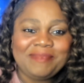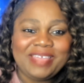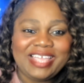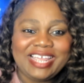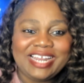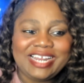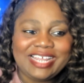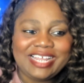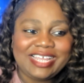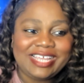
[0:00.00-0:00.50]

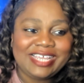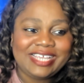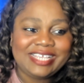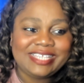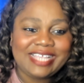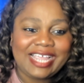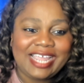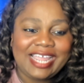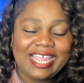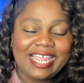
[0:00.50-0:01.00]
It
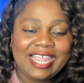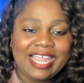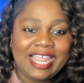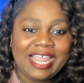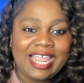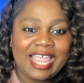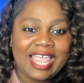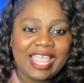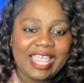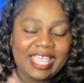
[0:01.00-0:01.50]
is
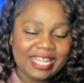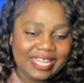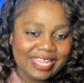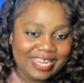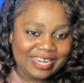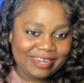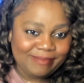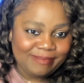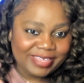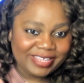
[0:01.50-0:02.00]
a
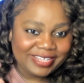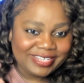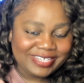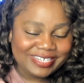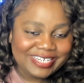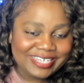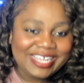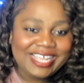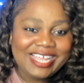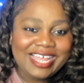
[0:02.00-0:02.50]
alien build.